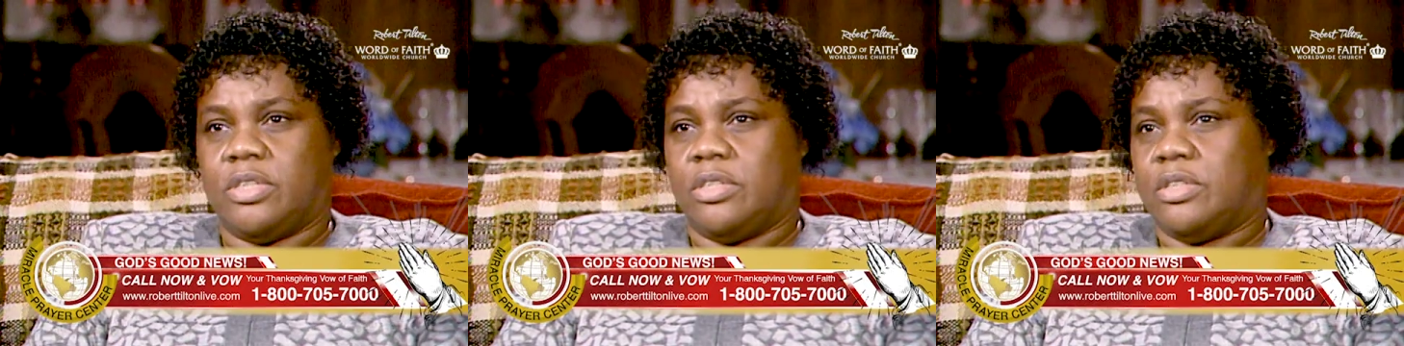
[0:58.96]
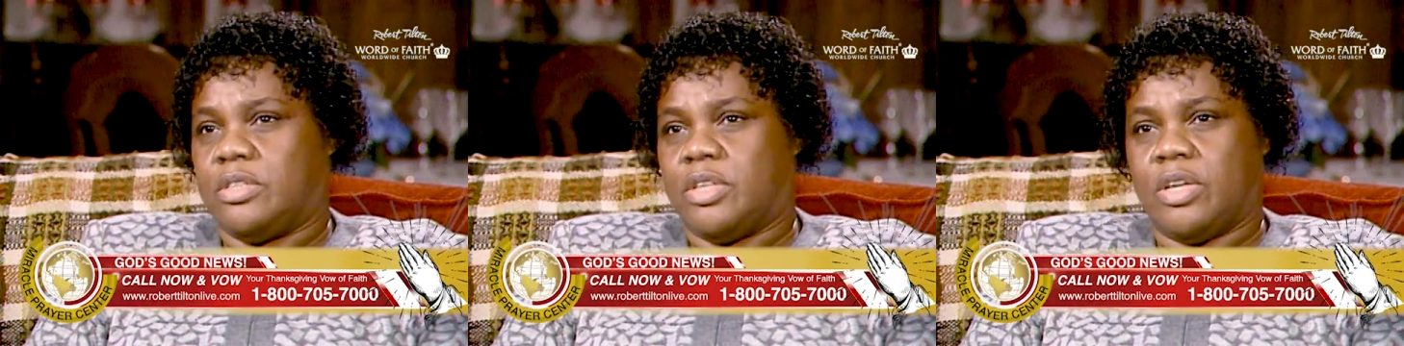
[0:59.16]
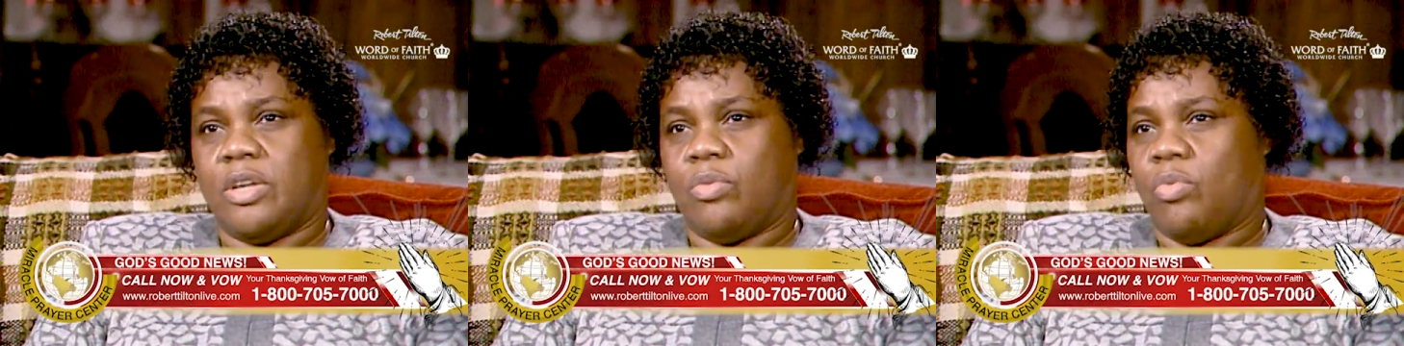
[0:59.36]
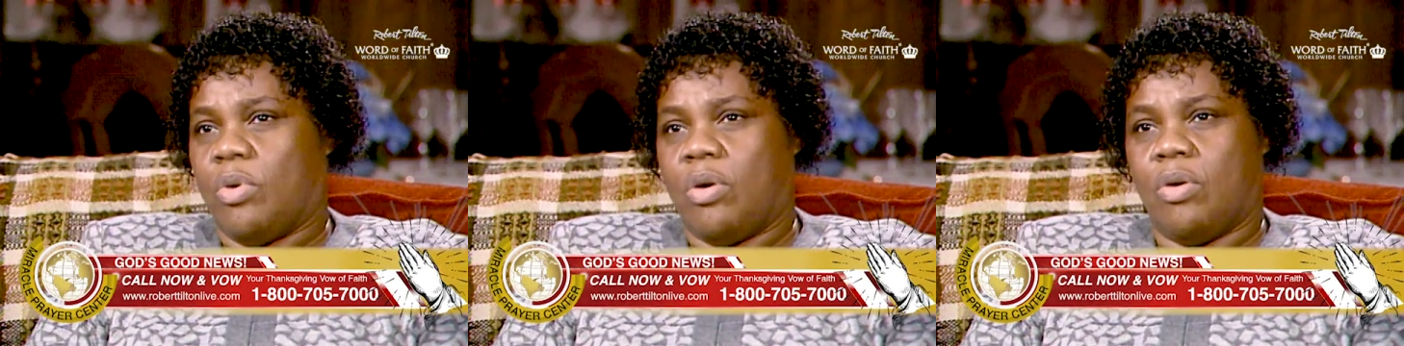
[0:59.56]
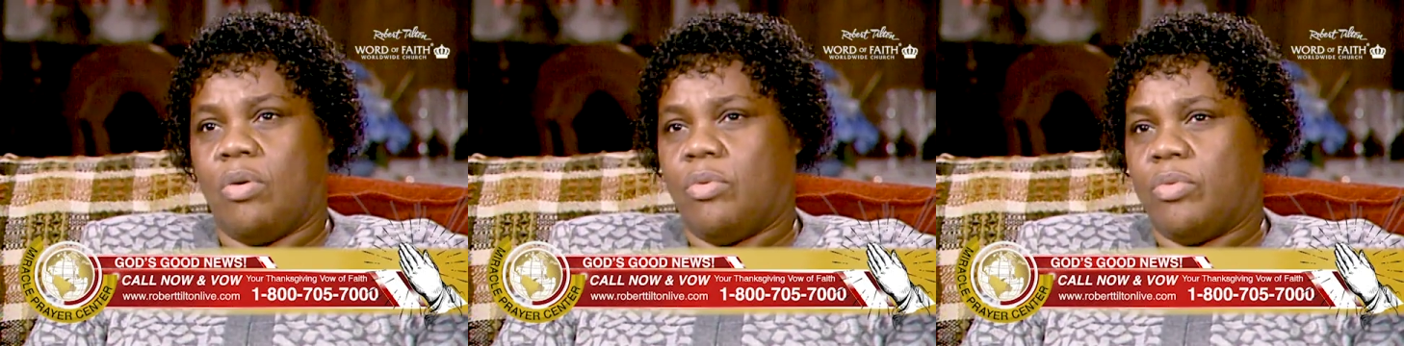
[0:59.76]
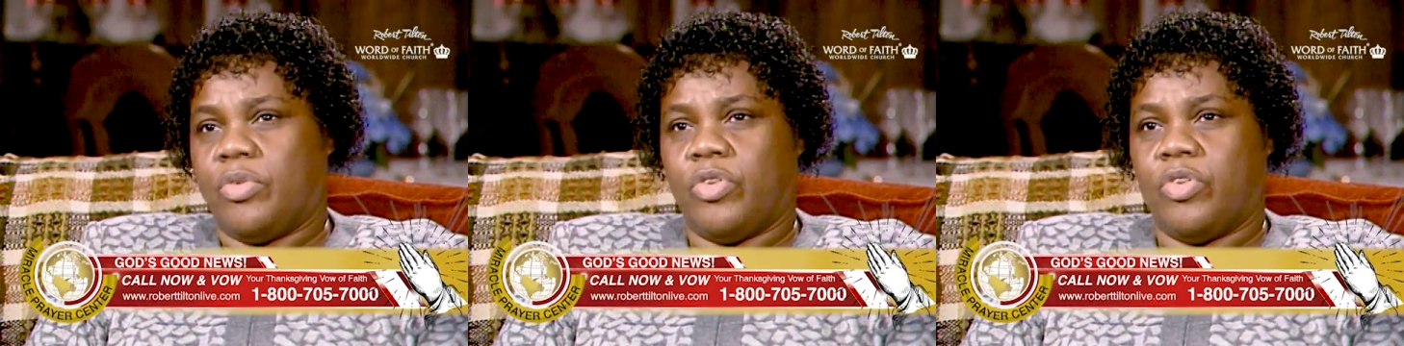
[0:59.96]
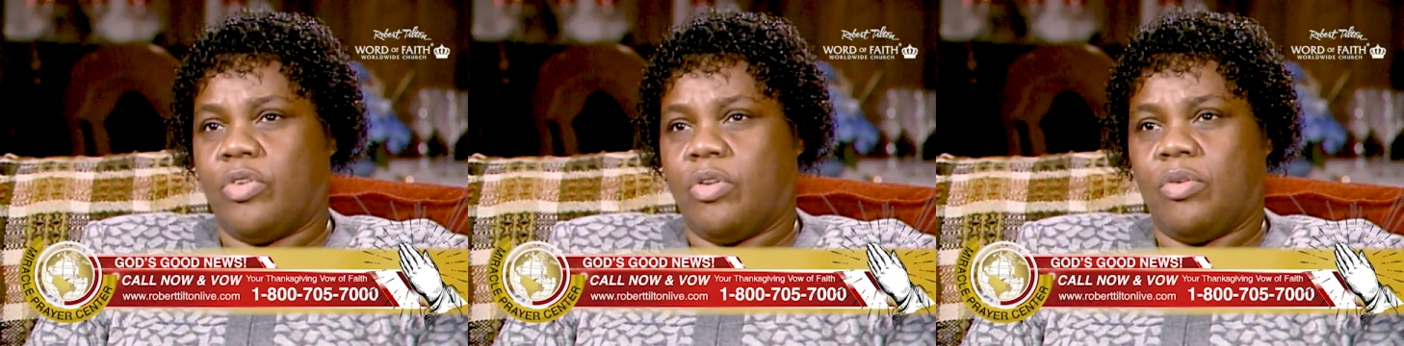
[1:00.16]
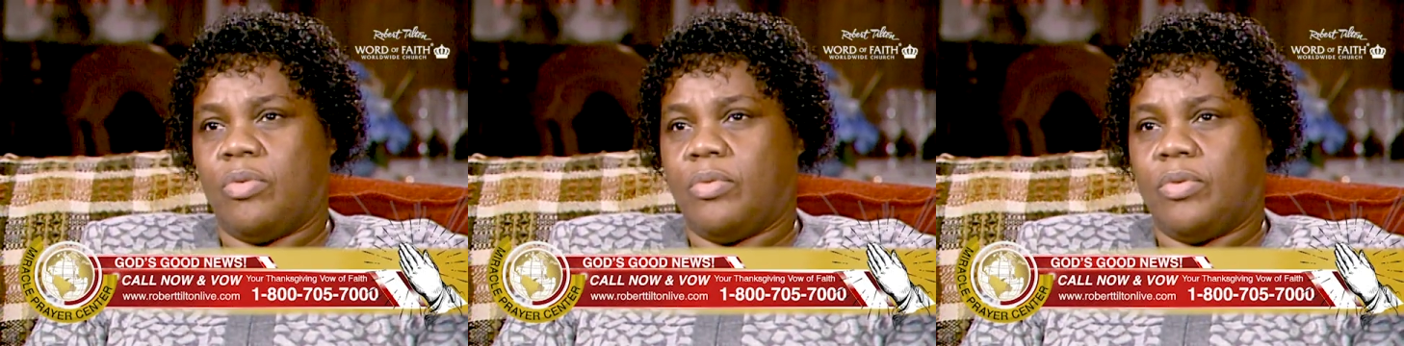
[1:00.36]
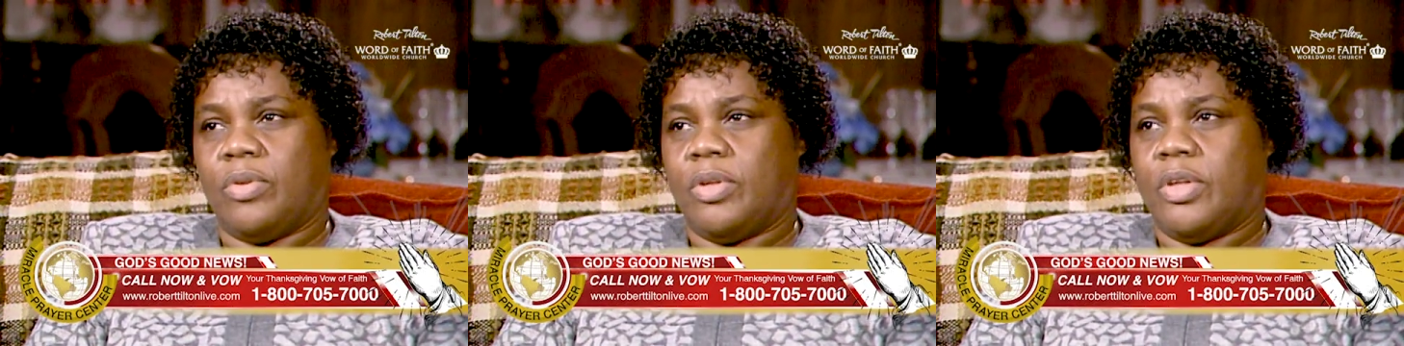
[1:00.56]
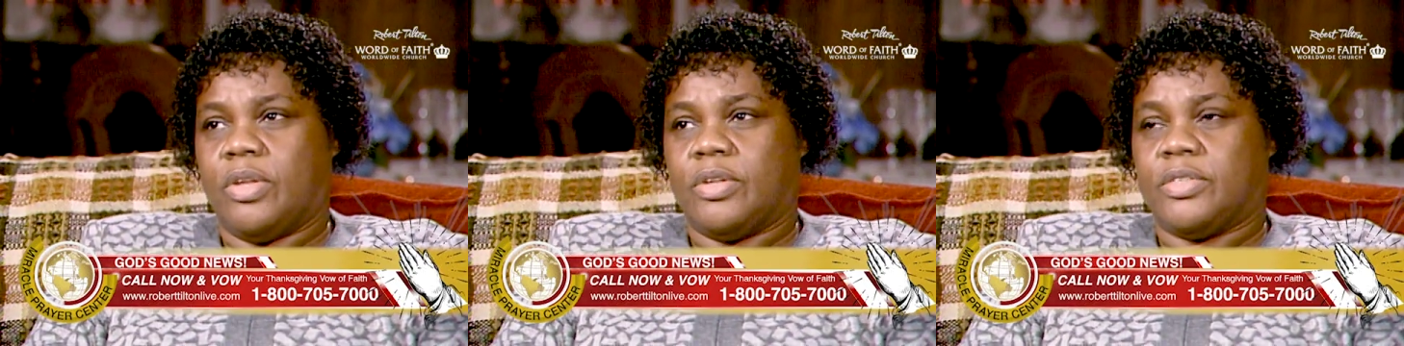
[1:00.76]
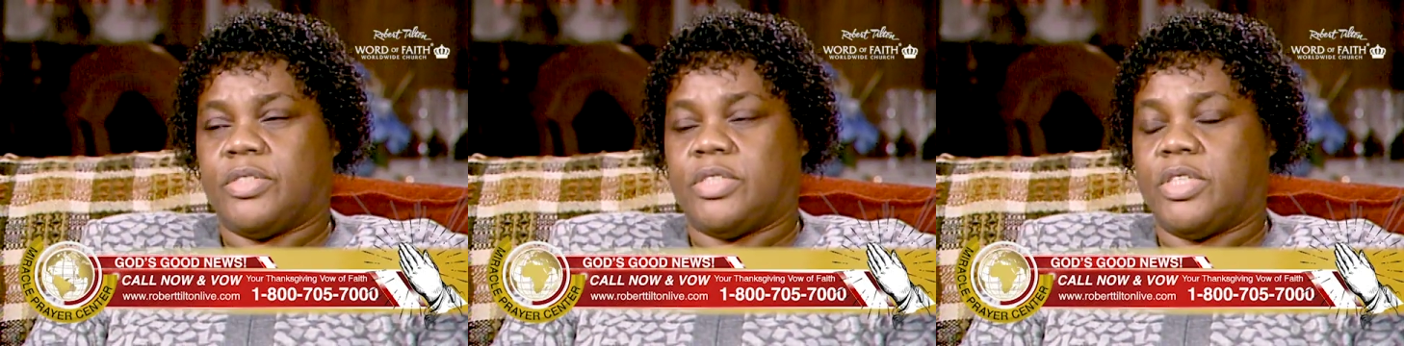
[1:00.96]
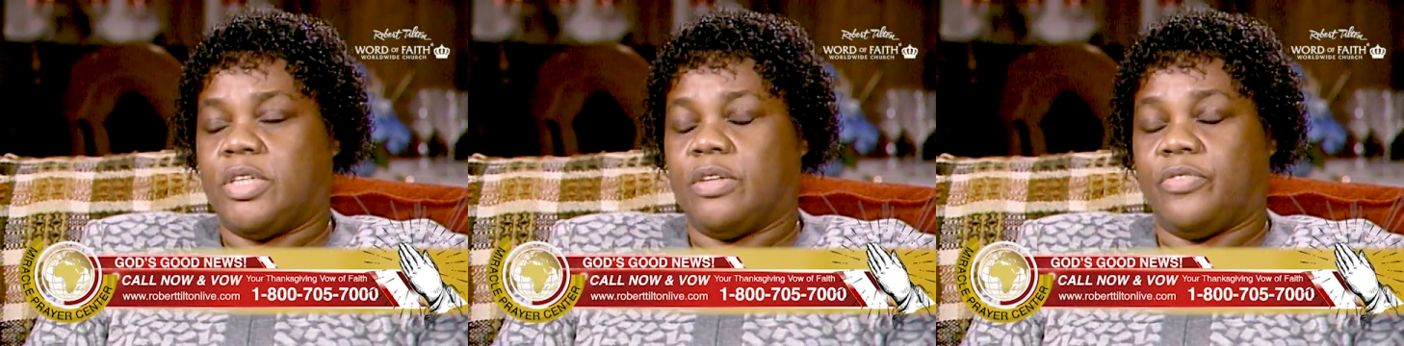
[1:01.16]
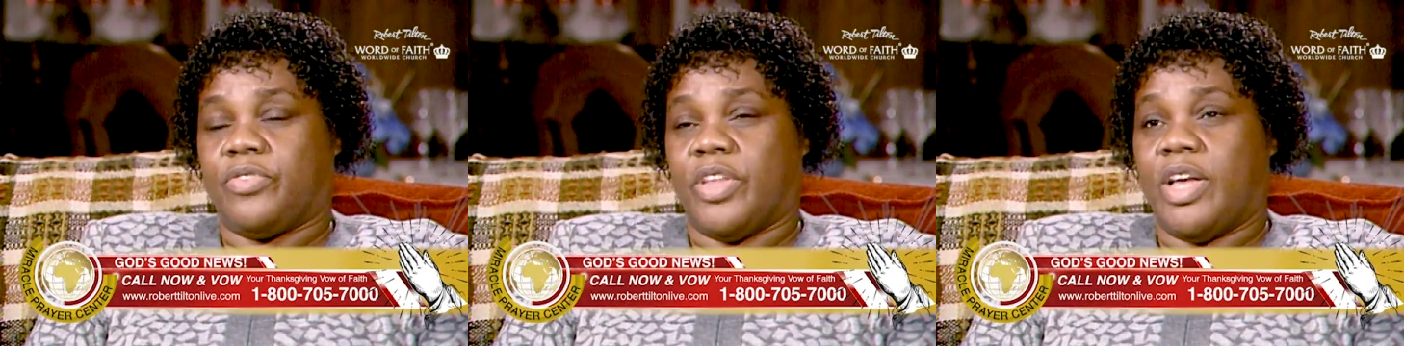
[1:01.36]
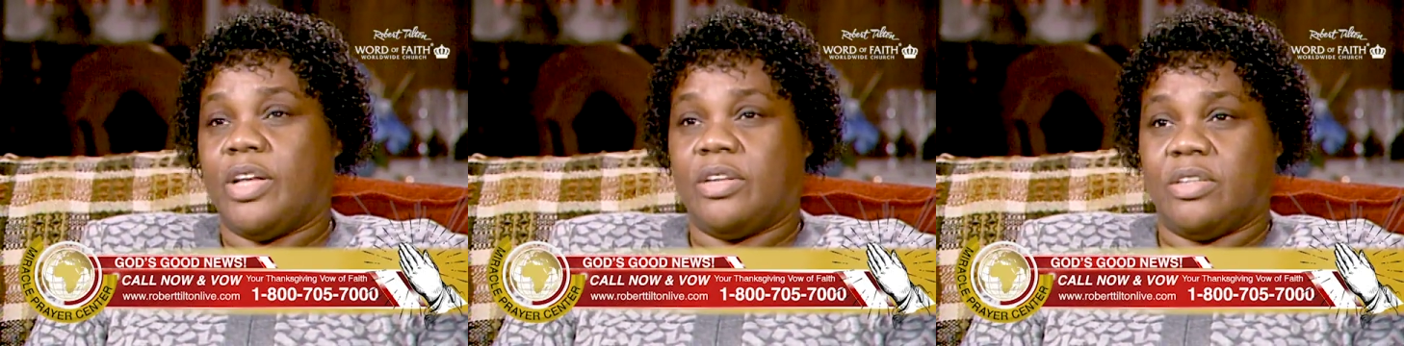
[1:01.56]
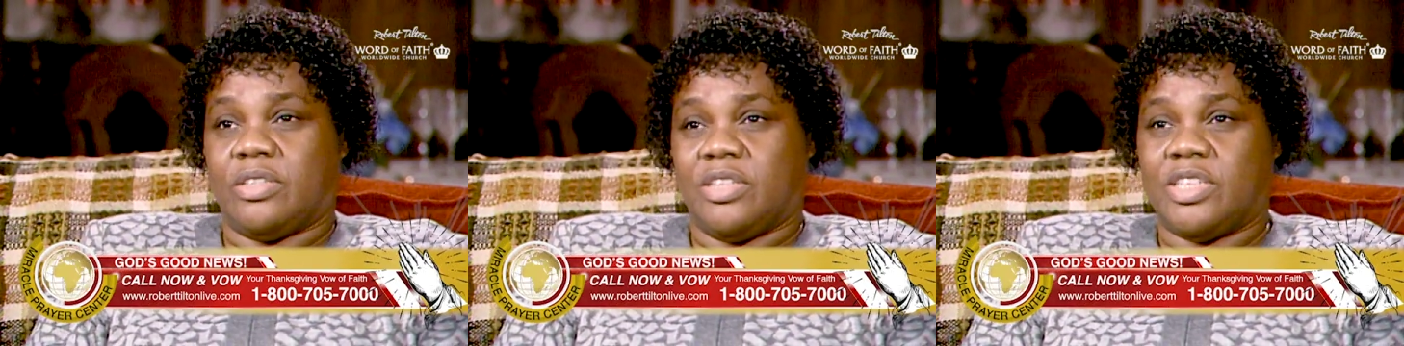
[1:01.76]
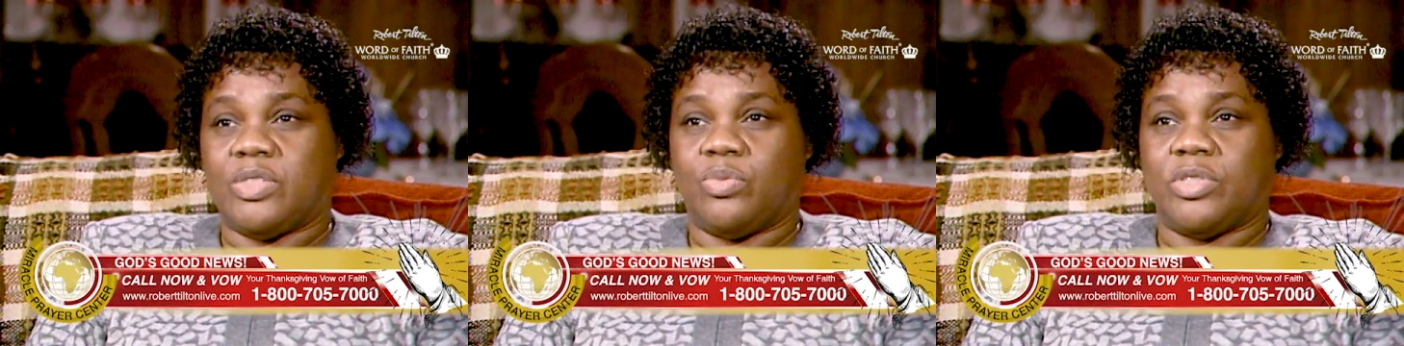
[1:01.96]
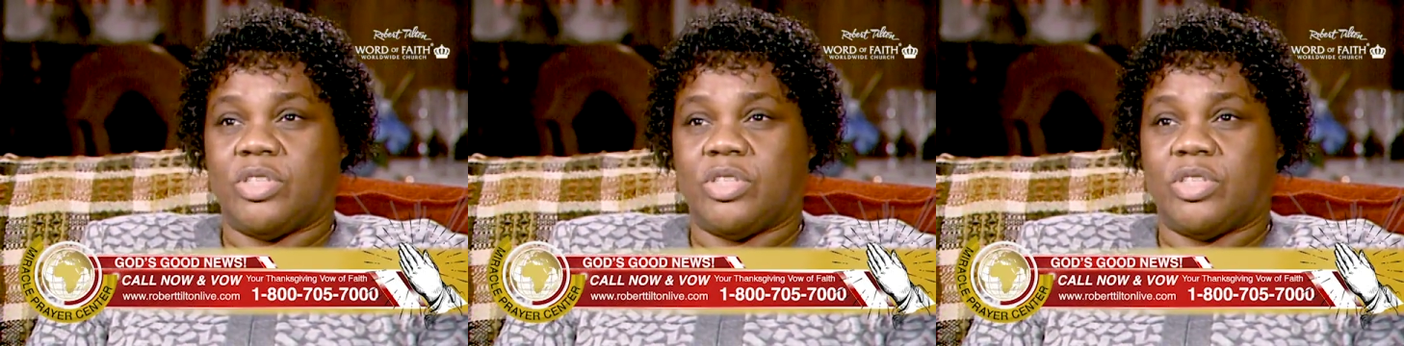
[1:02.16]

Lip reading: anything wrong, you know, still thinking that this was